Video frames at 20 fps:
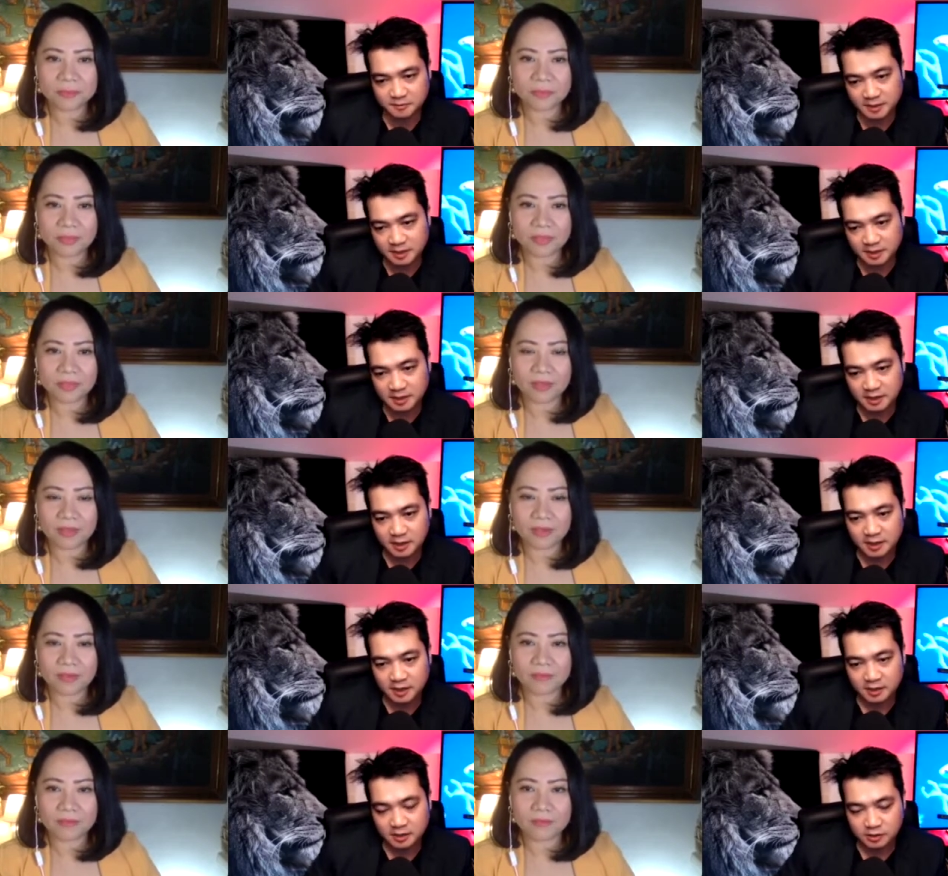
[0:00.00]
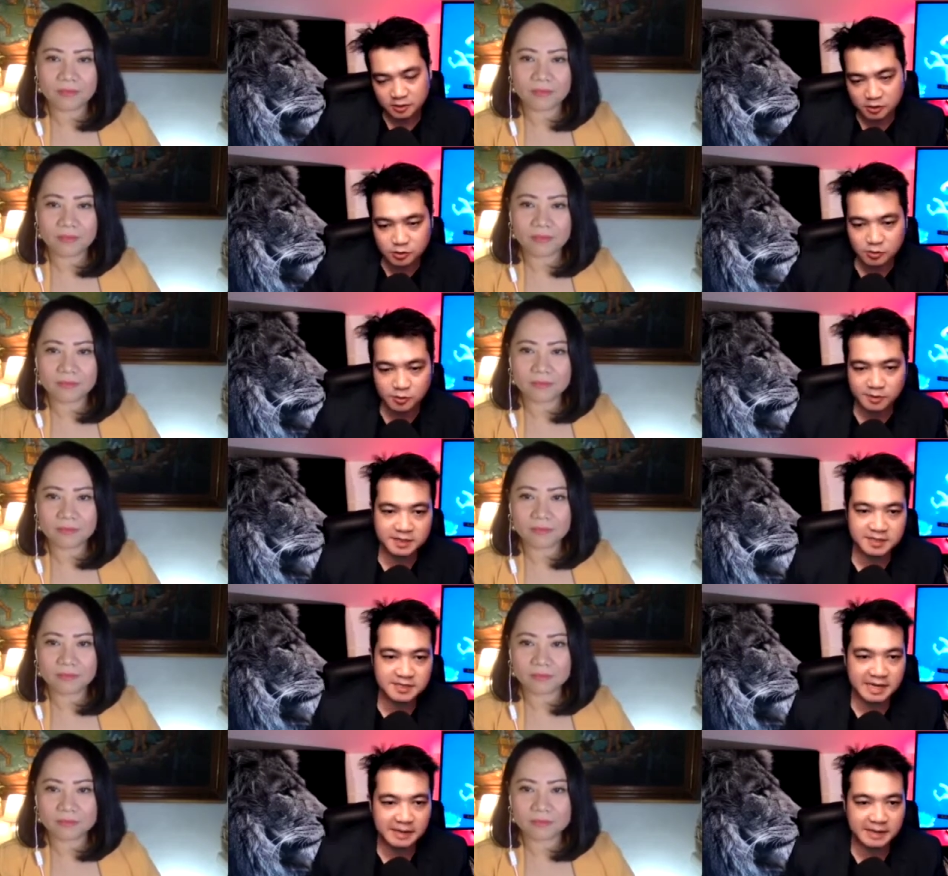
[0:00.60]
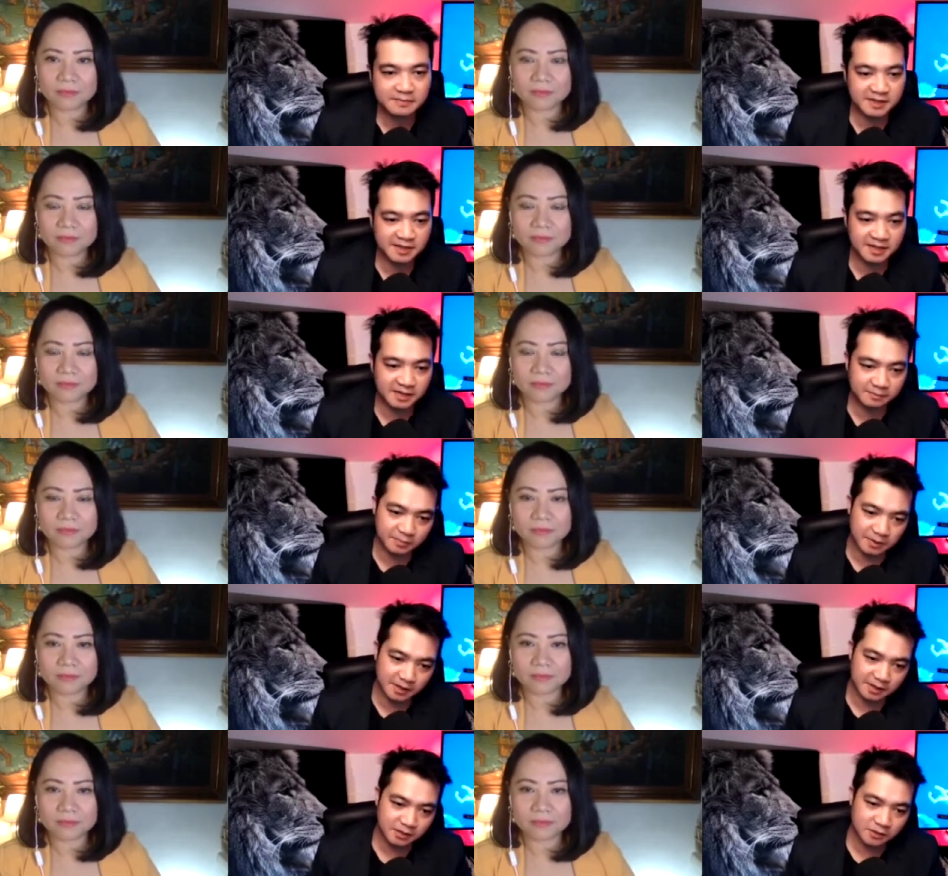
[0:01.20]
Speaker 1: But you're doing the same
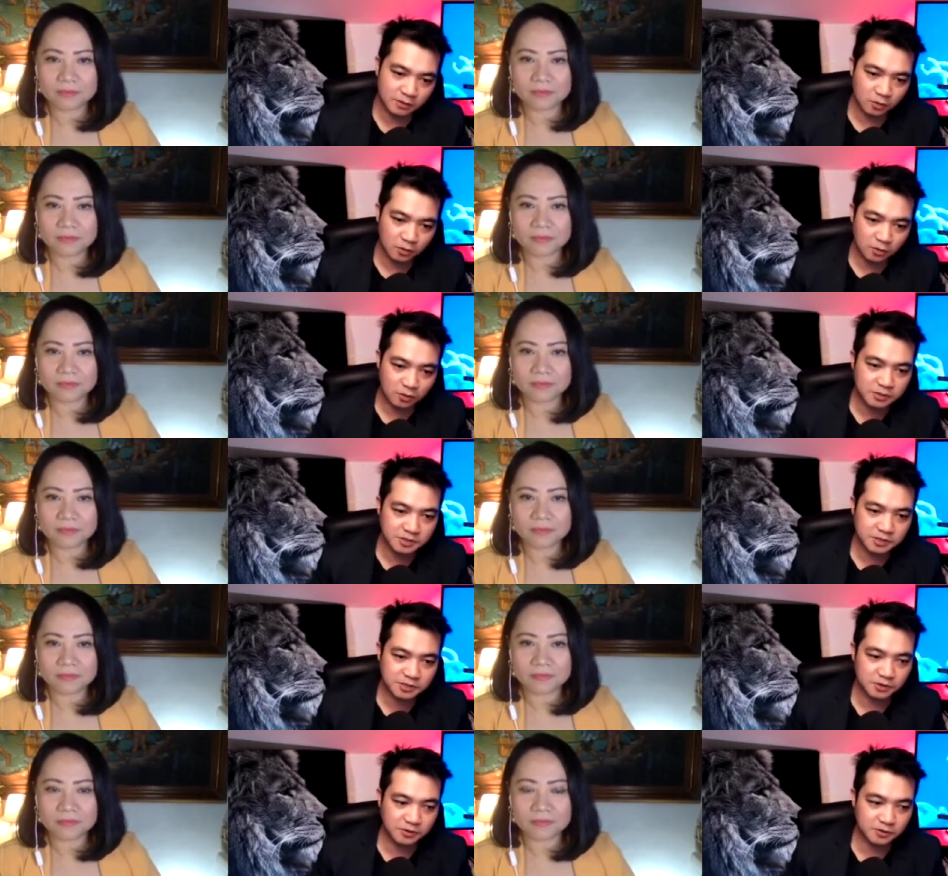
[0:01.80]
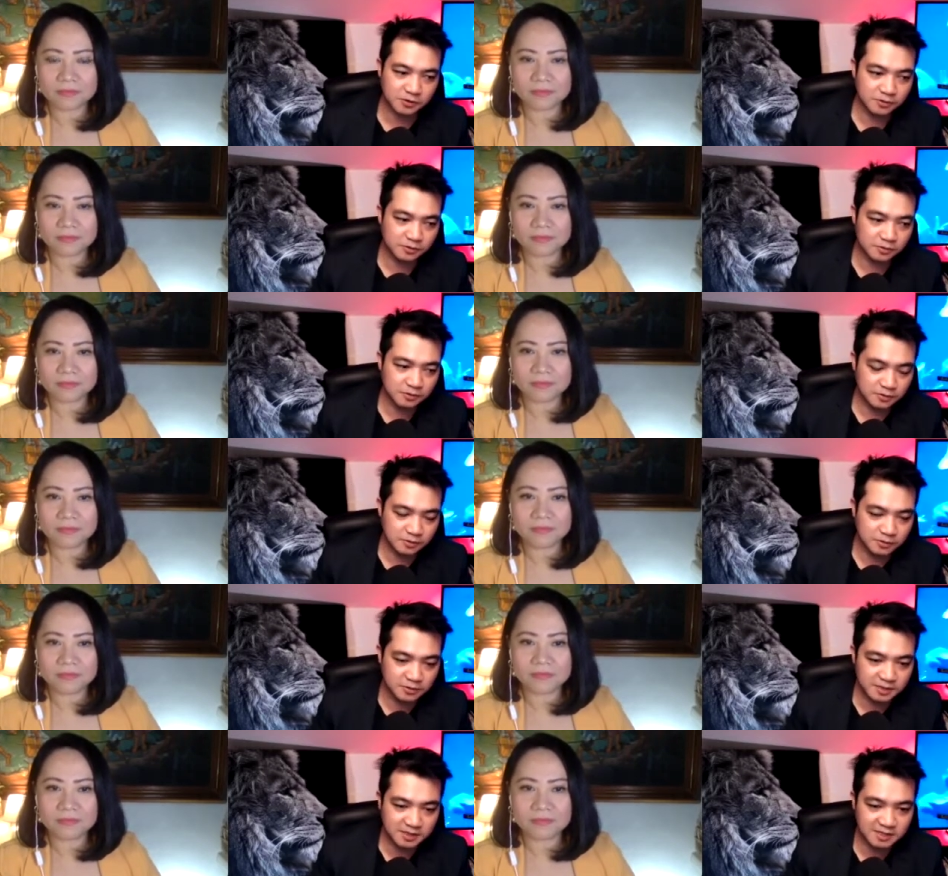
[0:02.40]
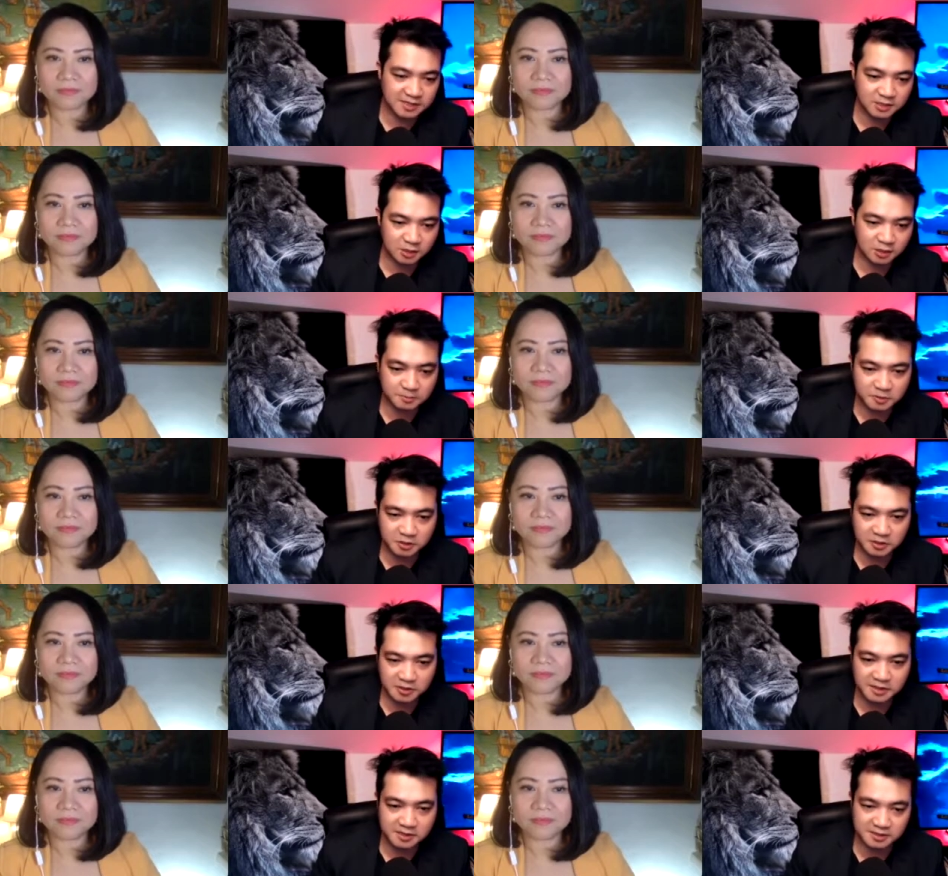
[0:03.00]
thing, but you're also using this
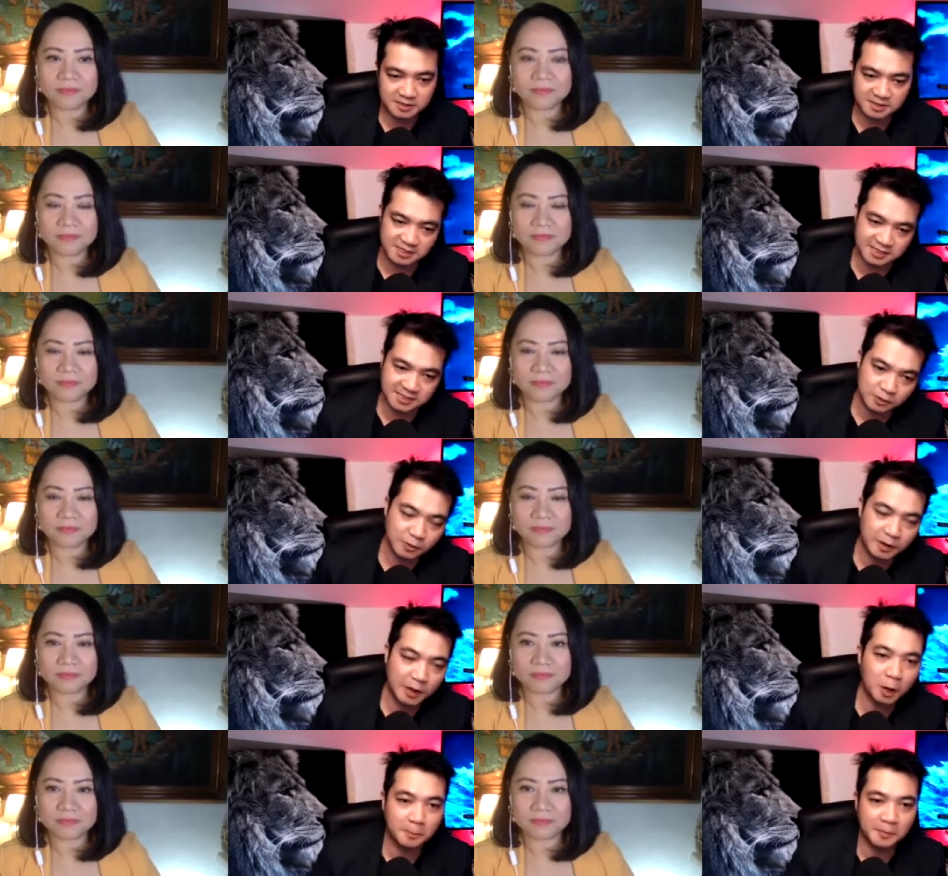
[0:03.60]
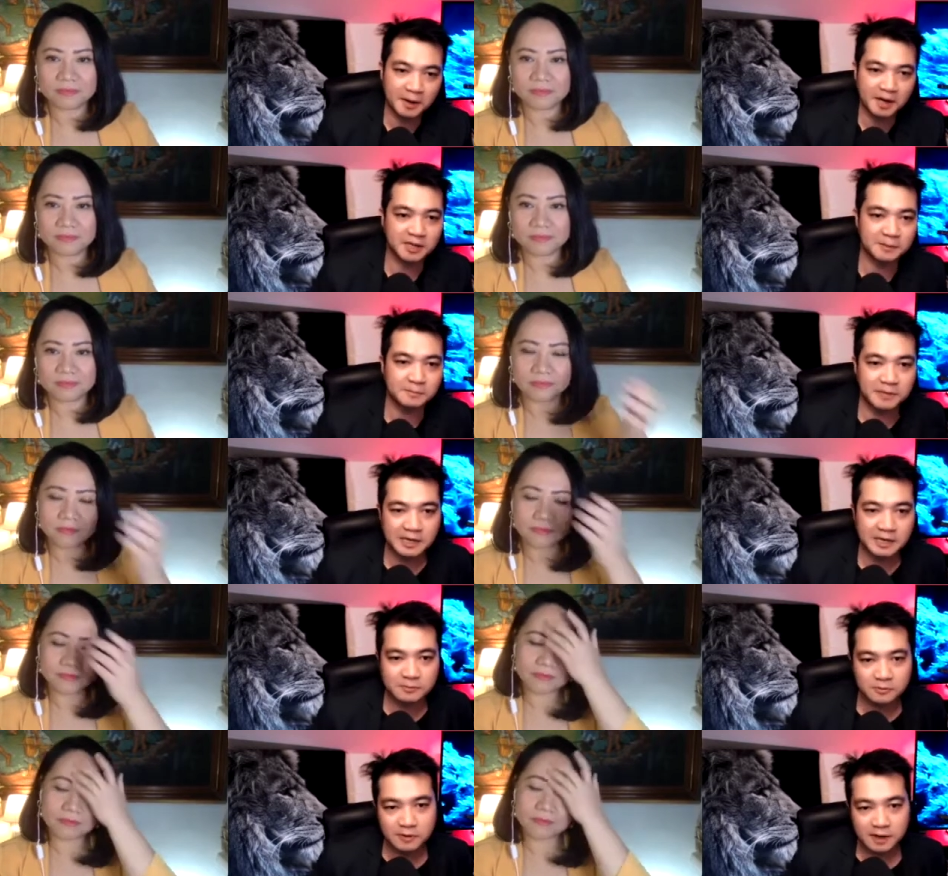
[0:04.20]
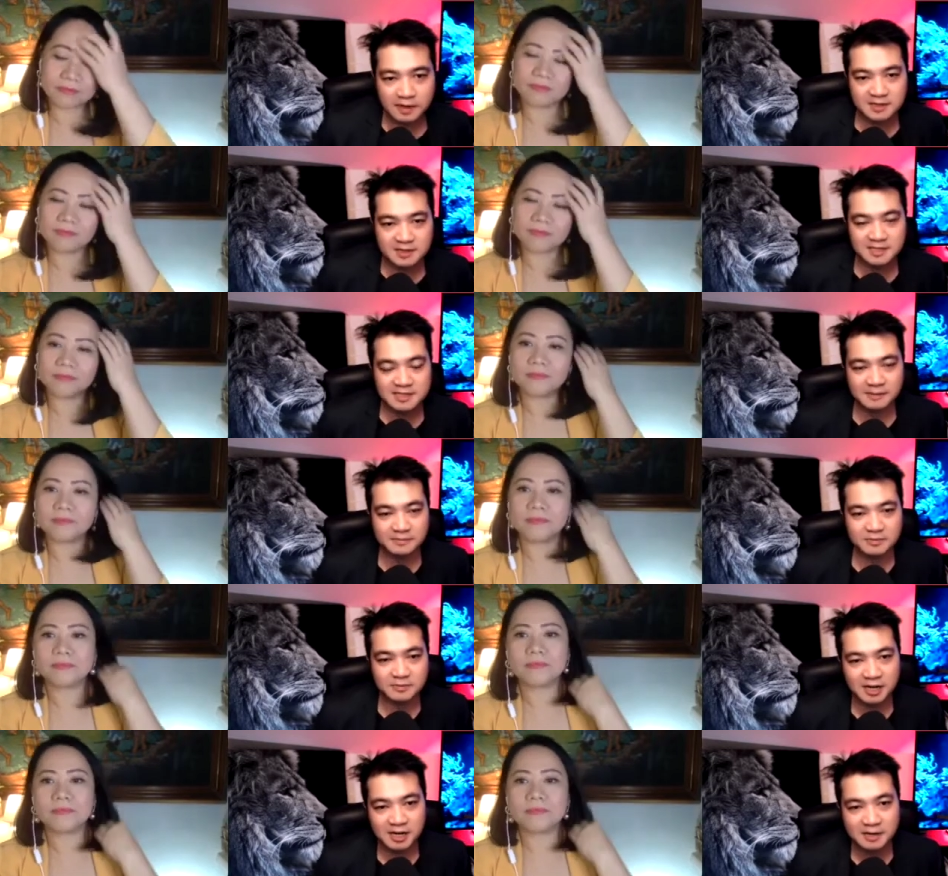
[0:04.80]
opportunity to still help other people at the
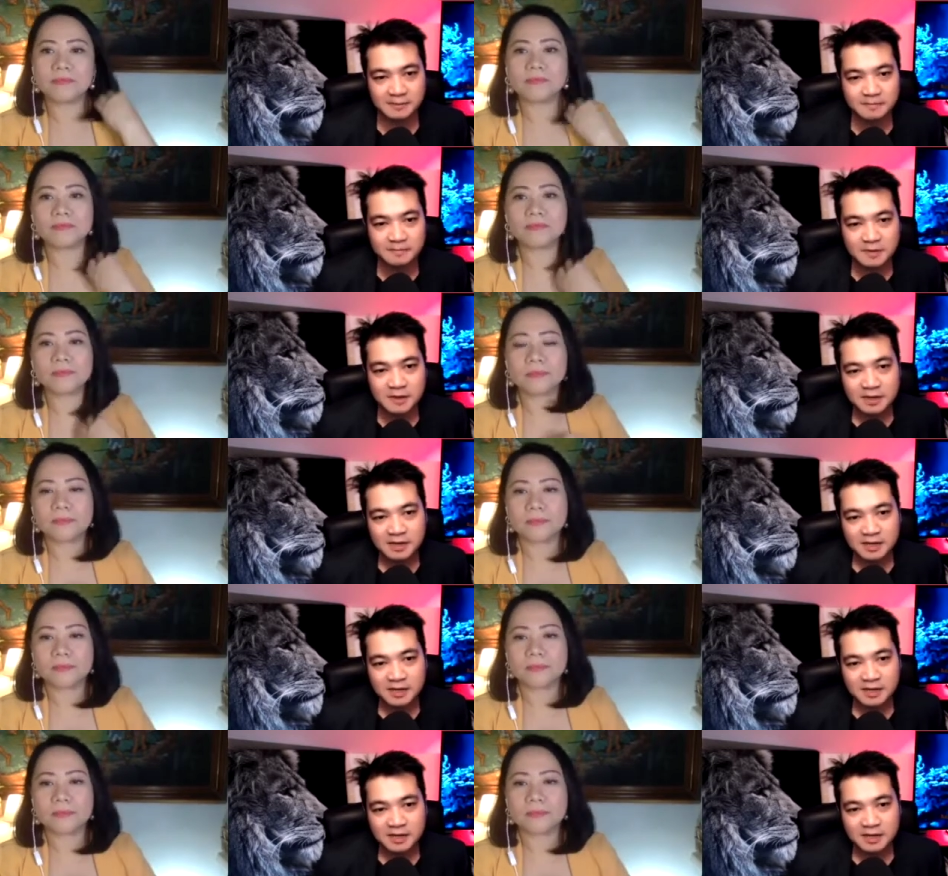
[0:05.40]
same time.